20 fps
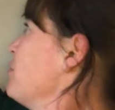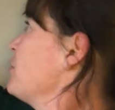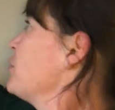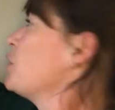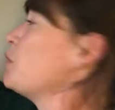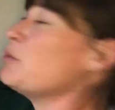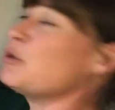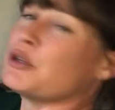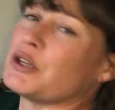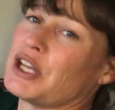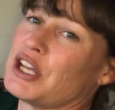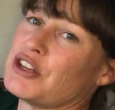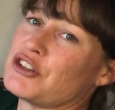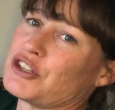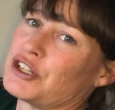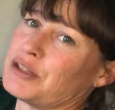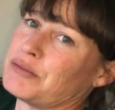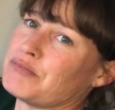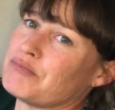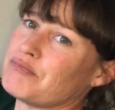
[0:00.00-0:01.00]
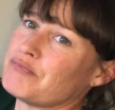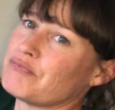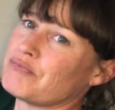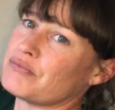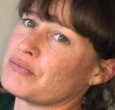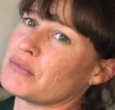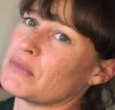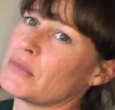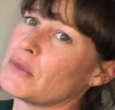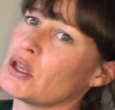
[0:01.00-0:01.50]
communication,
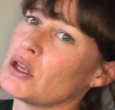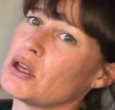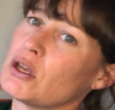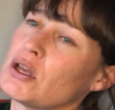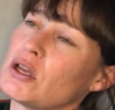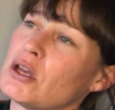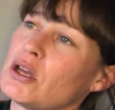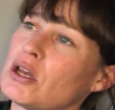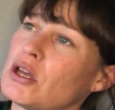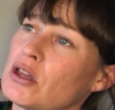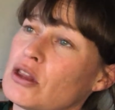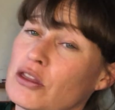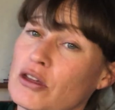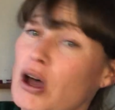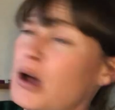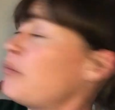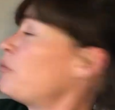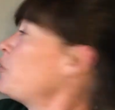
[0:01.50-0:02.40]
thought